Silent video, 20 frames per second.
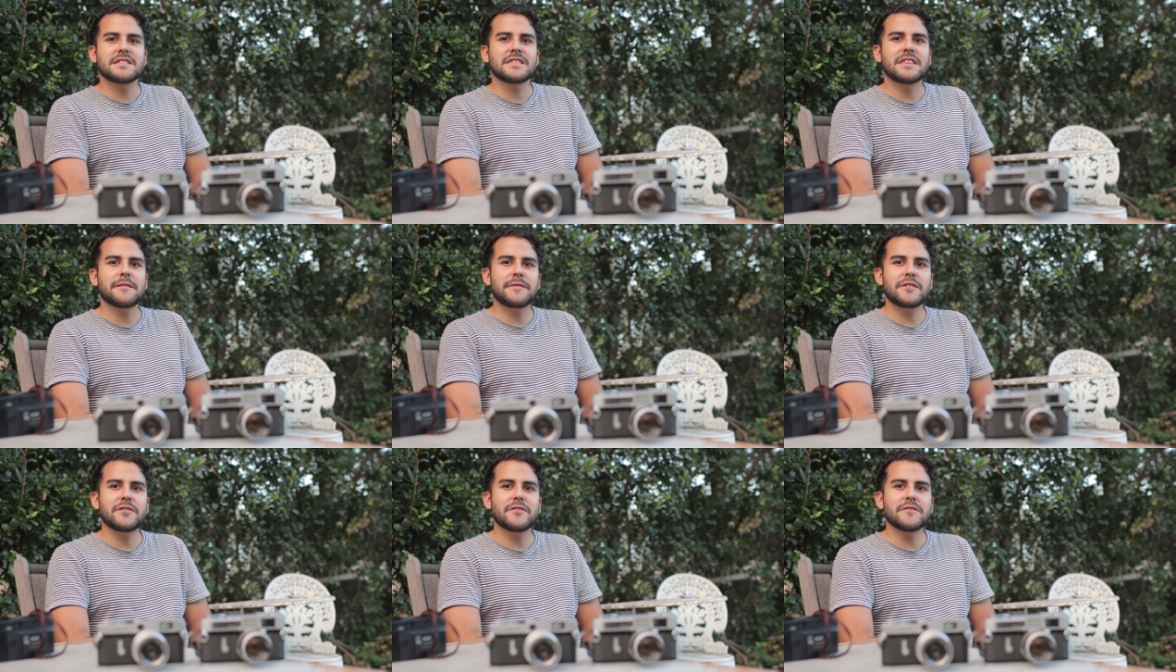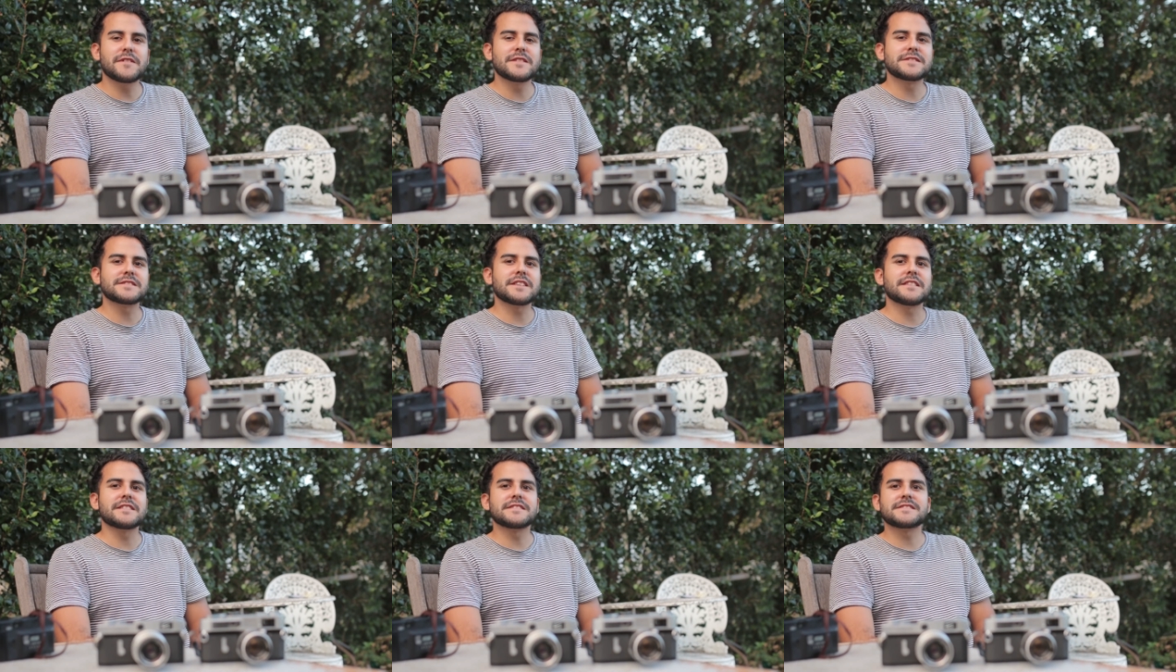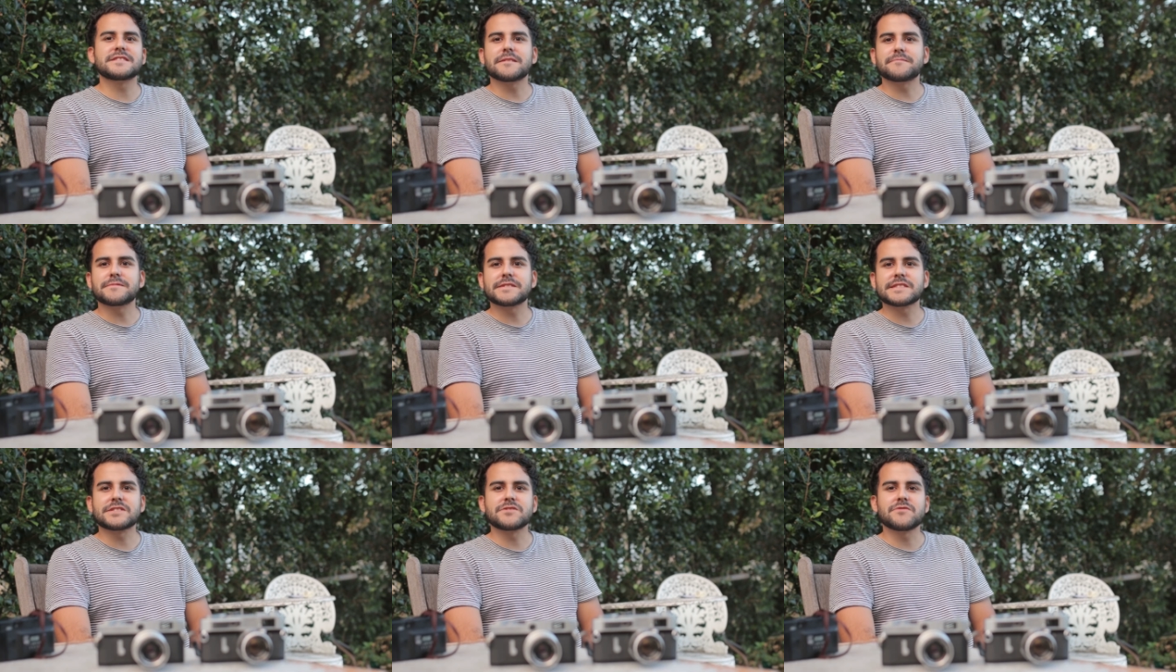Let me know if there's other
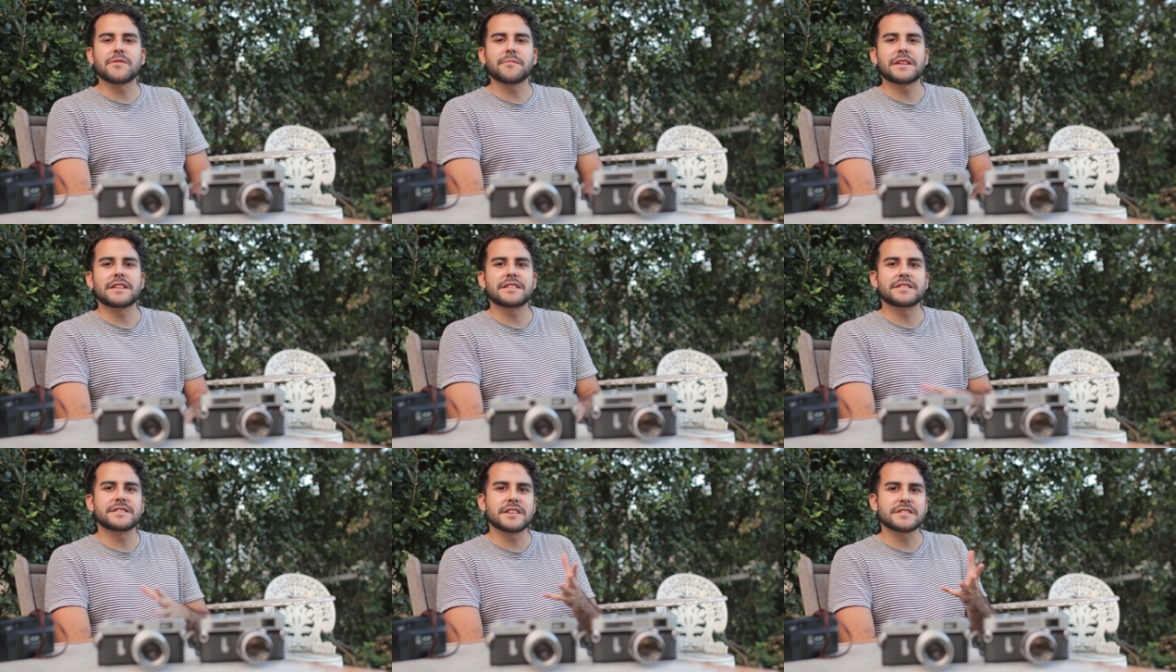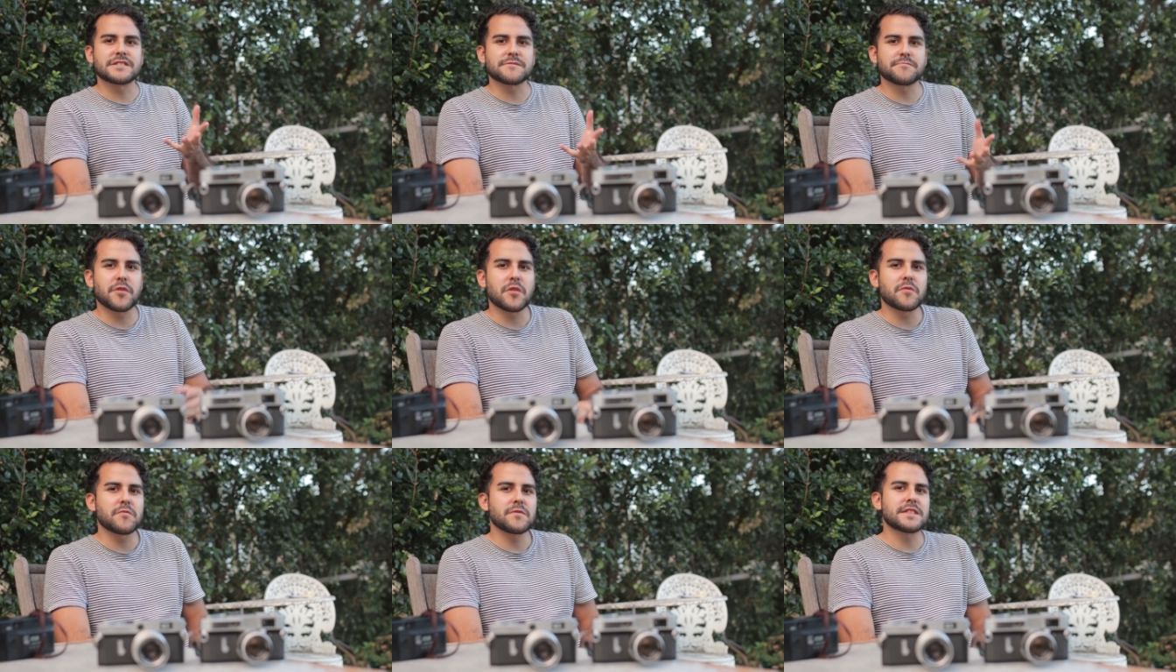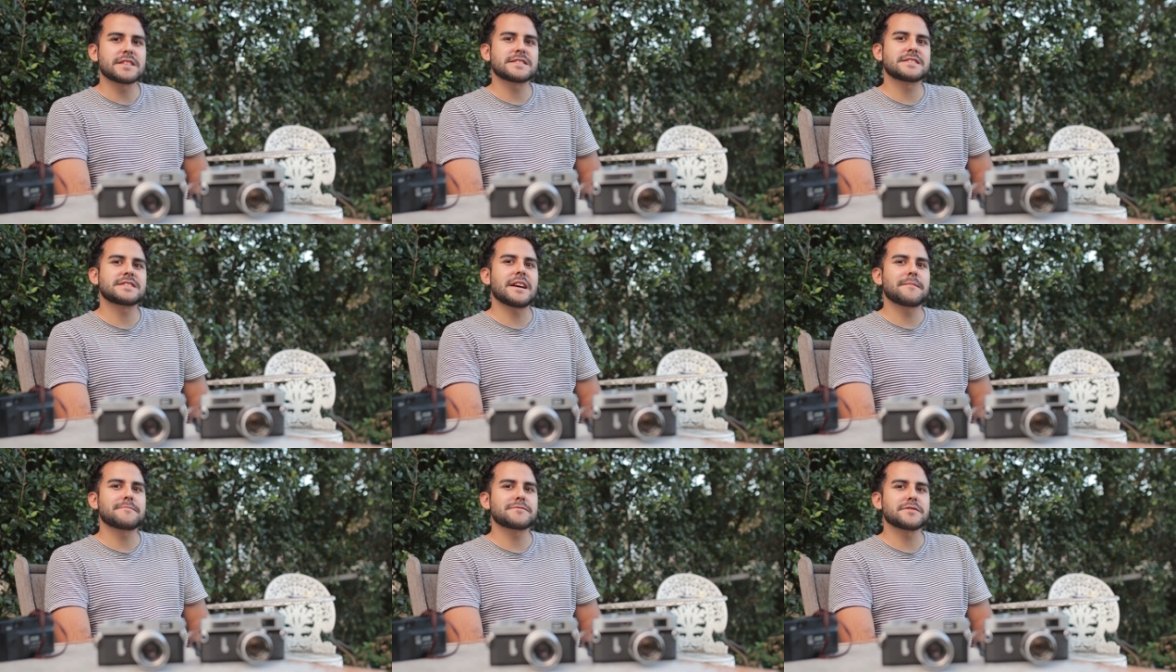subjects you want me to touch upon with this
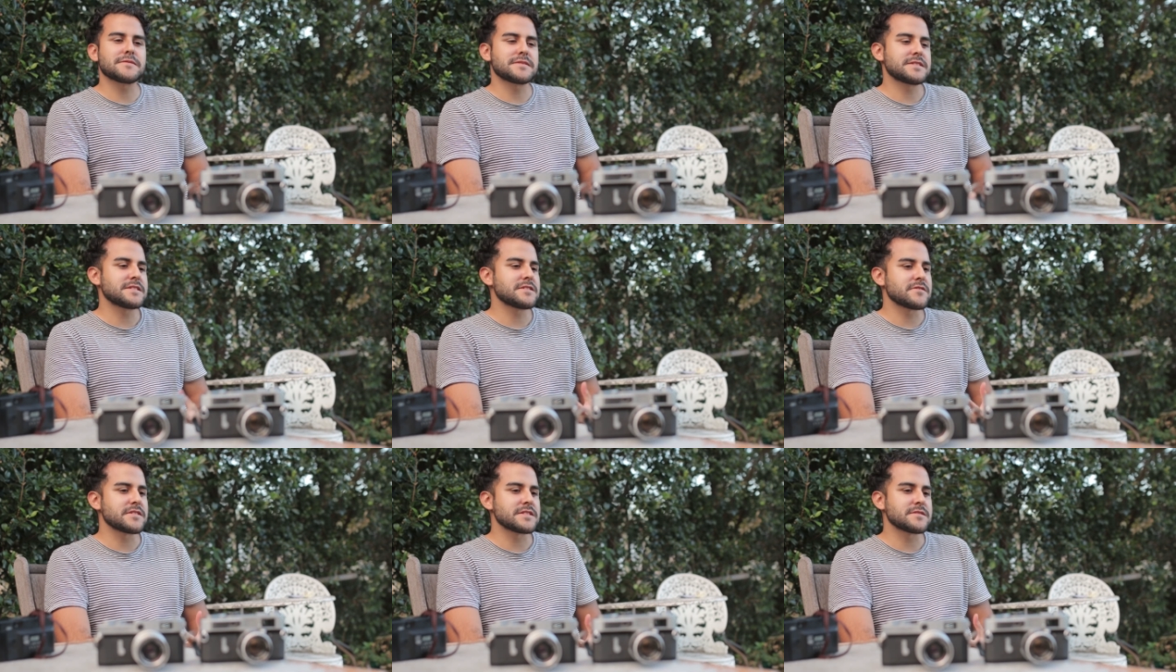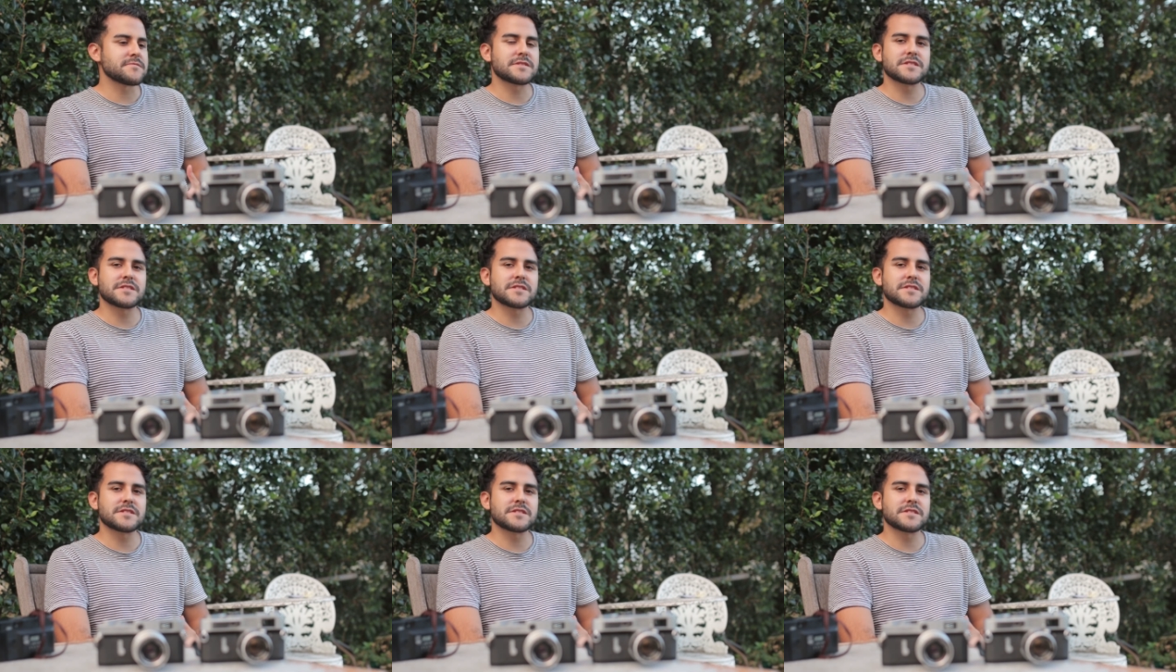Snapshot series,